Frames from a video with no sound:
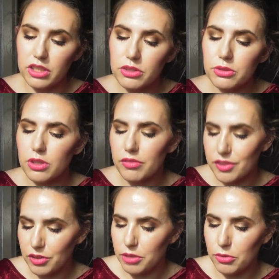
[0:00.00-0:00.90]
So Soft
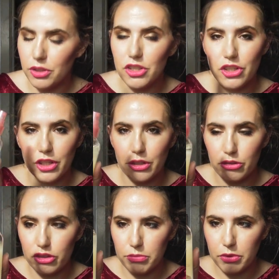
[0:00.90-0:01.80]
Silky Moisture
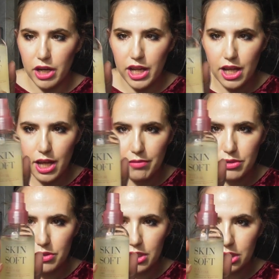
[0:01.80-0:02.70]
Spray.
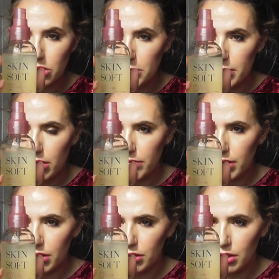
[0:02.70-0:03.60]
I've used a little bit of
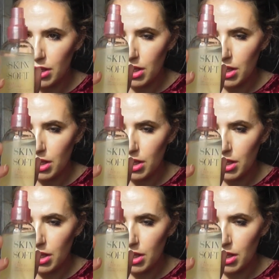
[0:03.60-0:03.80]
it.